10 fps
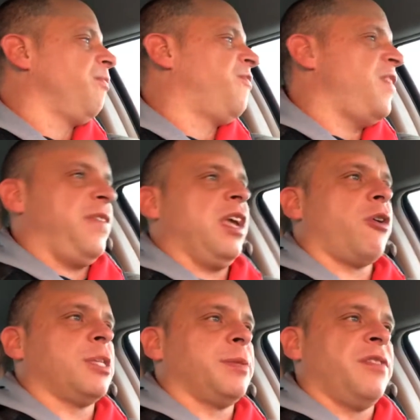15
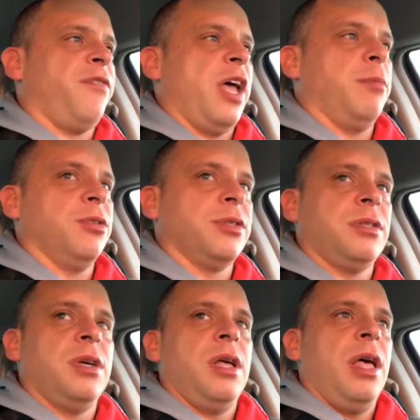Christmas inflatables.
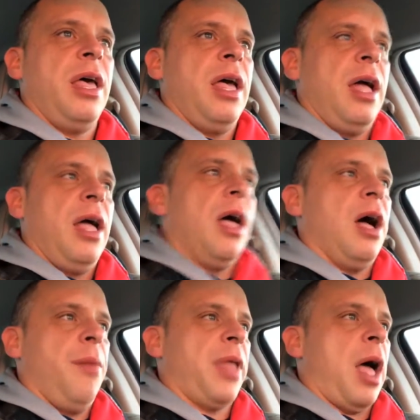
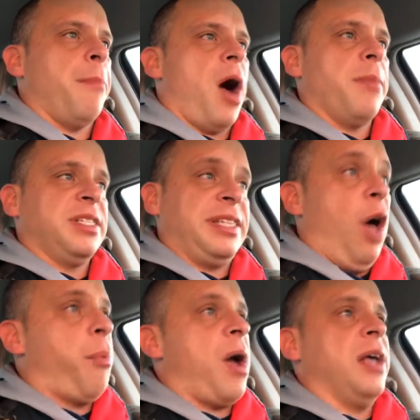I bought them at sale
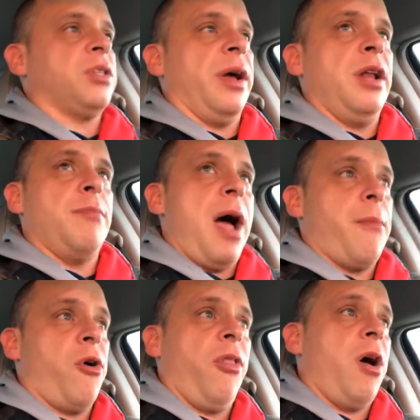price, so I didn't buy them
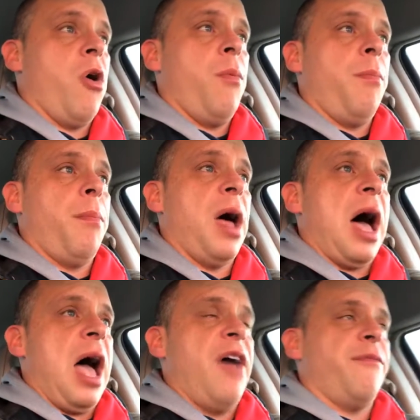real low, but
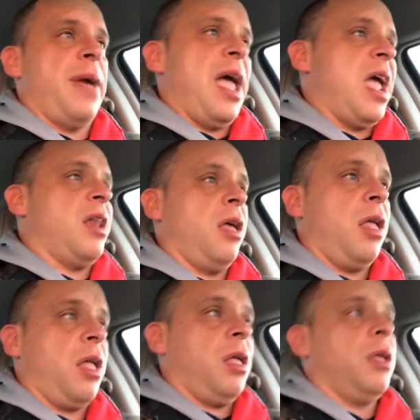I have made
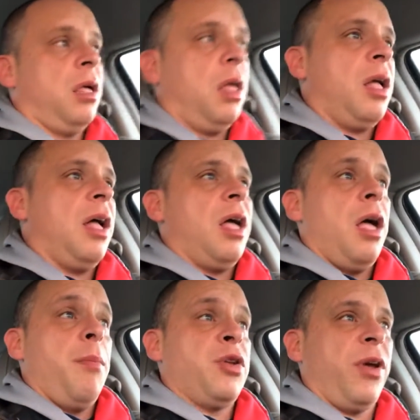
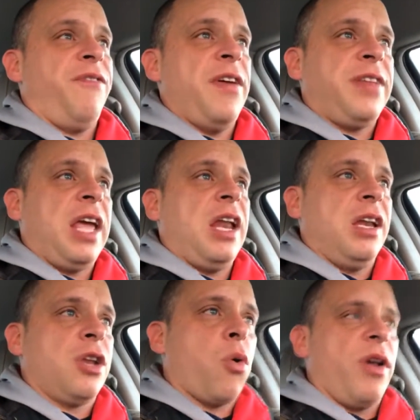between $15
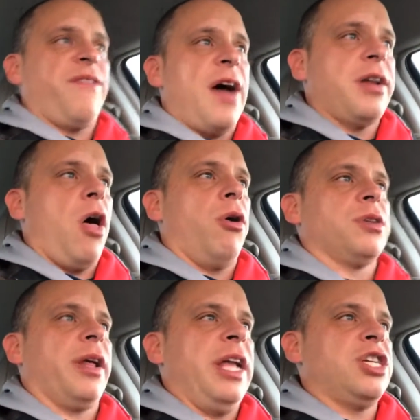to $25
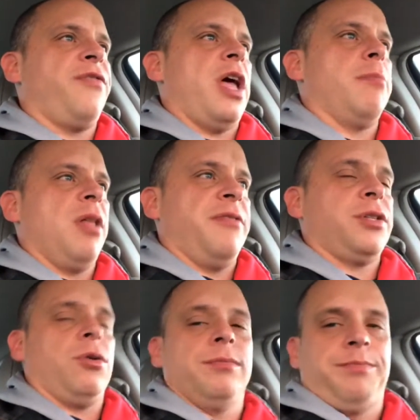on each inflatable I've sold.